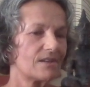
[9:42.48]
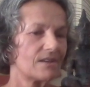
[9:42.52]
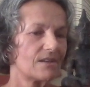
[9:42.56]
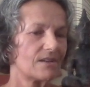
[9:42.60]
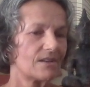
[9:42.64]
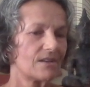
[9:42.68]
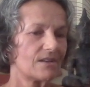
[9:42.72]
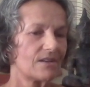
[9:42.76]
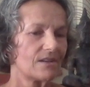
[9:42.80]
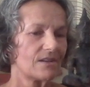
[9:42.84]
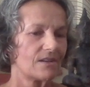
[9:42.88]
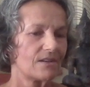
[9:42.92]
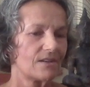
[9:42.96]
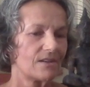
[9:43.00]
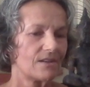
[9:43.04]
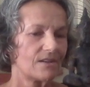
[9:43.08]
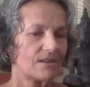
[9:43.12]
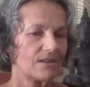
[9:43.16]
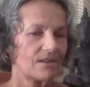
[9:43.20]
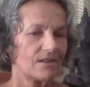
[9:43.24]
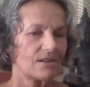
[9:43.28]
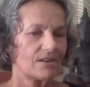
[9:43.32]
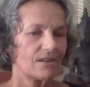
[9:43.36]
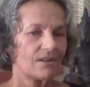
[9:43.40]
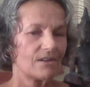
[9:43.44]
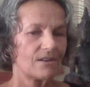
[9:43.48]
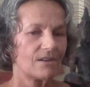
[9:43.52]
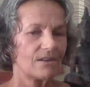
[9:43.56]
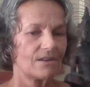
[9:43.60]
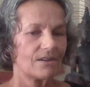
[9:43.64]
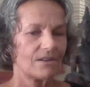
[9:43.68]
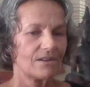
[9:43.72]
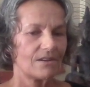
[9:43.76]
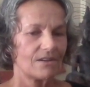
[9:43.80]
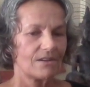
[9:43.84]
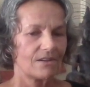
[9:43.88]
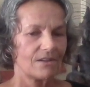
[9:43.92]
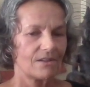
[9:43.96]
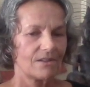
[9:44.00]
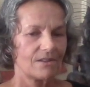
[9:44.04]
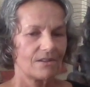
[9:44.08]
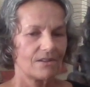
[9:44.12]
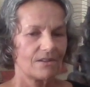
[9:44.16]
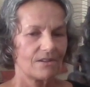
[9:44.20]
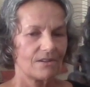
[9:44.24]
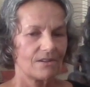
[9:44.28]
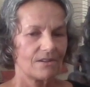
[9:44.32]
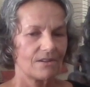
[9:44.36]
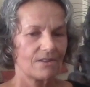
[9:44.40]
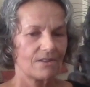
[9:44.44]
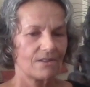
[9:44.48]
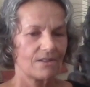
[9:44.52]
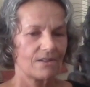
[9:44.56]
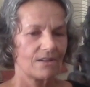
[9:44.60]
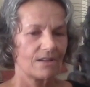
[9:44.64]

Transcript: [no speech]